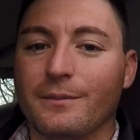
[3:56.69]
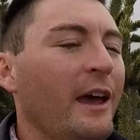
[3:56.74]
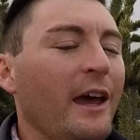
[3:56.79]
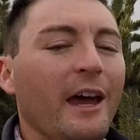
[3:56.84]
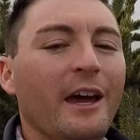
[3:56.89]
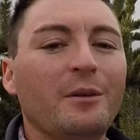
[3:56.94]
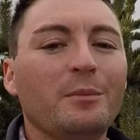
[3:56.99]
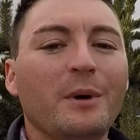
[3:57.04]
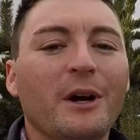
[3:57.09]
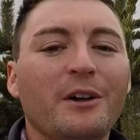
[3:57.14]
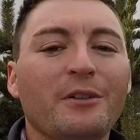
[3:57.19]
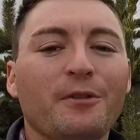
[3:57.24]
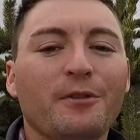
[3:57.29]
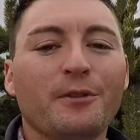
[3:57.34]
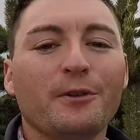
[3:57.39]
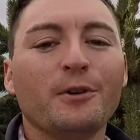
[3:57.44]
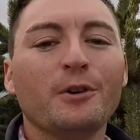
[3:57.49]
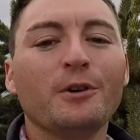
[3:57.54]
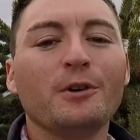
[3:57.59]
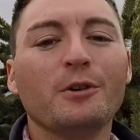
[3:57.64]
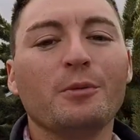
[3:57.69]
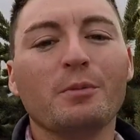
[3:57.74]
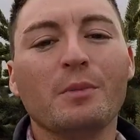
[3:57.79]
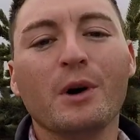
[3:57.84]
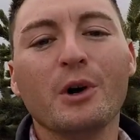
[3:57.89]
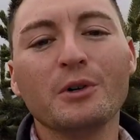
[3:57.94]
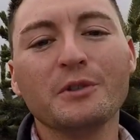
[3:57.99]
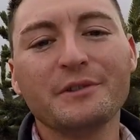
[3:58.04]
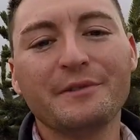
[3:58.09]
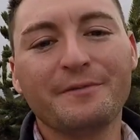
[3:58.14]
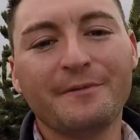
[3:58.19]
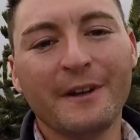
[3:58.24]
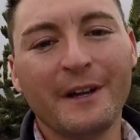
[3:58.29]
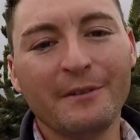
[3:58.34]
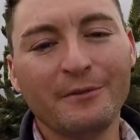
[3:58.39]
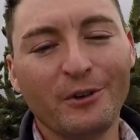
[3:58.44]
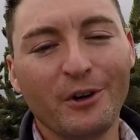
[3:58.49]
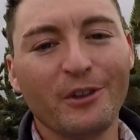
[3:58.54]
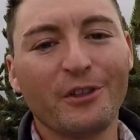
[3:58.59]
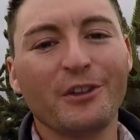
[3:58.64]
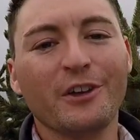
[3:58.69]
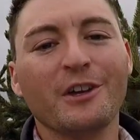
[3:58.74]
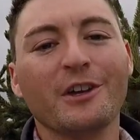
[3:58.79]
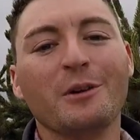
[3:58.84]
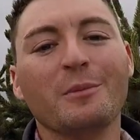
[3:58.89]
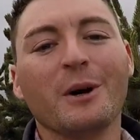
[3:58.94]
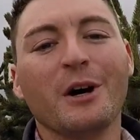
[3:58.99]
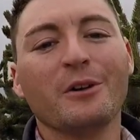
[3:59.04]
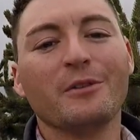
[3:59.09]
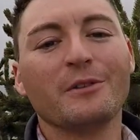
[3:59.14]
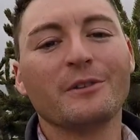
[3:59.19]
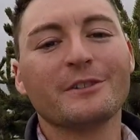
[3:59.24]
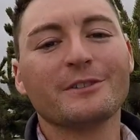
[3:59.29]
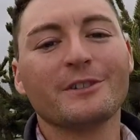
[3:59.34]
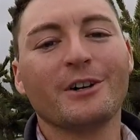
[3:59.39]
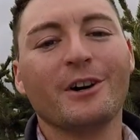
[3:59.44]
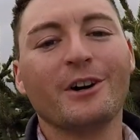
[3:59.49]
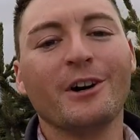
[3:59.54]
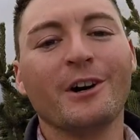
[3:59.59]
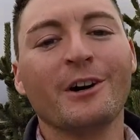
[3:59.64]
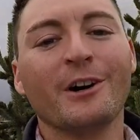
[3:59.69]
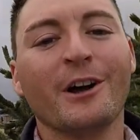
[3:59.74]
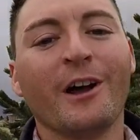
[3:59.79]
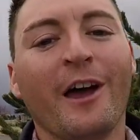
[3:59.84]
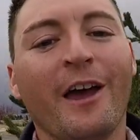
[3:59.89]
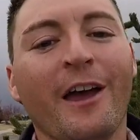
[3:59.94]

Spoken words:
And my 3rd most favorite thing about this car